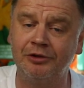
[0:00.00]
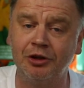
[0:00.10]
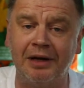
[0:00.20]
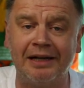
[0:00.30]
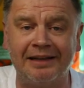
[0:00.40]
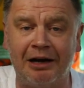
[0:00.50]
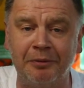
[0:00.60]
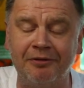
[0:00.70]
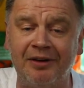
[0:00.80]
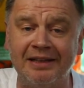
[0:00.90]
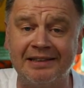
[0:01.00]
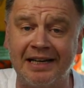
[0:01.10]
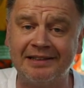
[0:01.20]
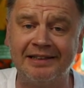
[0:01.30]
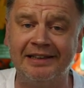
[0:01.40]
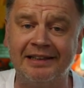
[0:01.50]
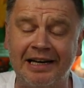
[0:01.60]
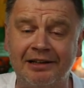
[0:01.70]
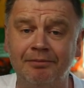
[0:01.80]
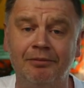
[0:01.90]
do that. That would be fantastic. You'll
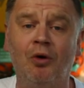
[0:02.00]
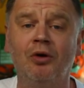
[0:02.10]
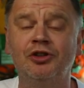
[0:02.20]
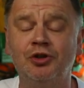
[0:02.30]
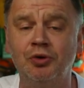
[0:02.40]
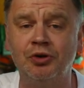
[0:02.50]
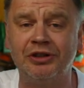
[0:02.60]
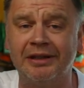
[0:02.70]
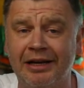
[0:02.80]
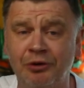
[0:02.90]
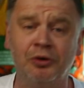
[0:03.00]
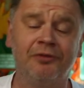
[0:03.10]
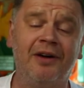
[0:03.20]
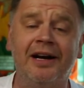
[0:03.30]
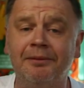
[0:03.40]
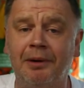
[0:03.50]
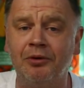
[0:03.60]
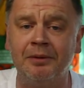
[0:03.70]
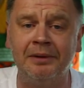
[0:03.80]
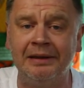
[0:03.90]
get all the shows, you'll get notified
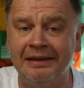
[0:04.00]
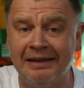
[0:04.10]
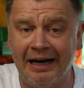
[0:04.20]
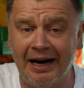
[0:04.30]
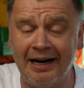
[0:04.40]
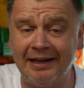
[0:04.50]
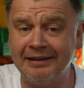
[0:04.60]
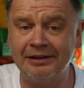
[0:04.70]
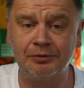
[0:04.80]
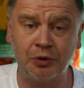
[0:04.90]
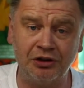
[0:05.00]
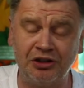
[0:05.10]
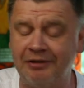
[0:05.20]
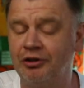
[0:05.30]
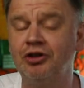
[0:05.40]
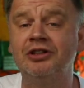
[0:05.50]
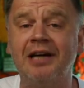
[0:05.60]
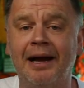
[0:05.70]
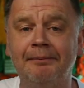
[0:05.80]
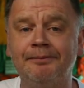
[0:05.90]
about them. And we can just have a good
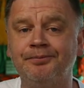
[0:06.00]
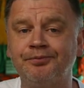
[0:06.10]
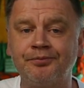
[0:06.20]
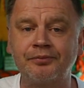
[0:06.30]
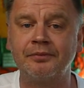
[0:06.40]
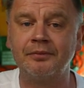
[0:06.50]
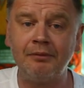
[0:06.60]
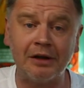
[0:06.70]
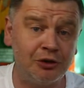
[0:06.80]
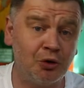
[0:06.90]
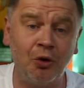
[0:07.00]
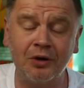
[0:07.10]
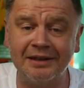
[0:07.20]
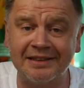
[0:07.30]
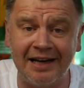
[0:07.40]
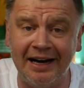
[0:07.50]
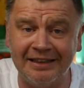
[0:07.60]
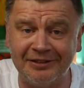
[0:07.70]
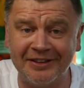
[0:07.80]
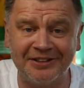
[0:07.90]
time talking
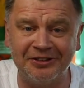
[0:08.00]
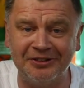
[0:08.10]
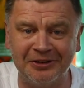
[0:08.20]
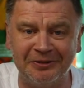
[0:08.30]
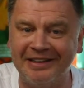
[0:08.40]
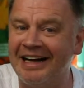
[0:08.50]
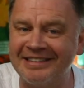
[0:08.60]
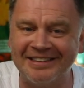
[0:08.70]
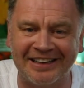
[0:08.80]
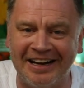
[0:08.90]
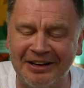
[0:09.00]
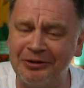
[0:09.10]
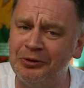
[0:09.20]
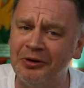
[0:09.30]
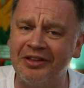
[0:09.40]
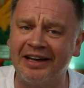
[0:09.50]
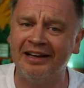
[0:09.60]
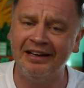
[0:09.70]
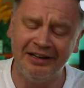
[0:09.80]
science fiction. Do you know what I mean? That's the kind of cool thing.